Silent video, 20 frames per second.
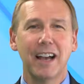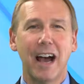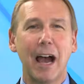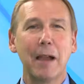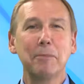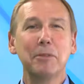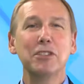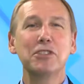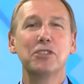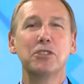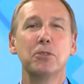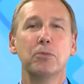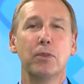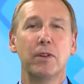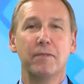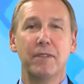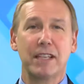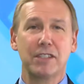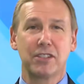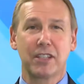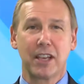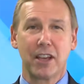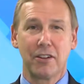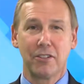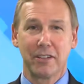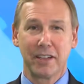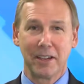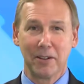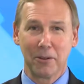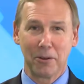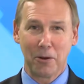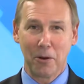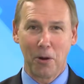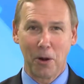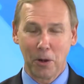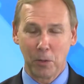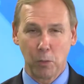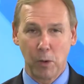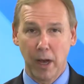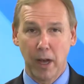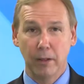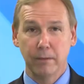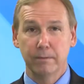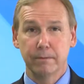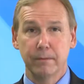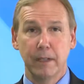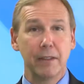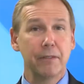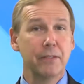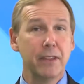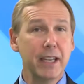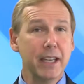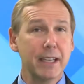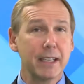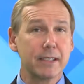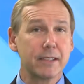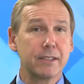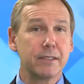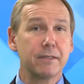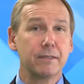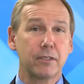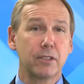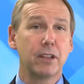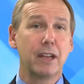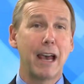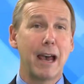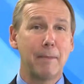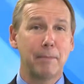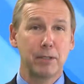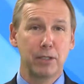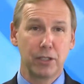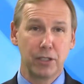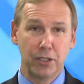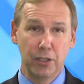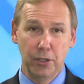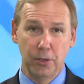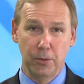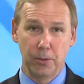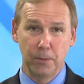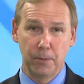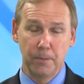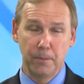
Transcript: I'm consumer investigator Dale Cardwell, and this could happen to you.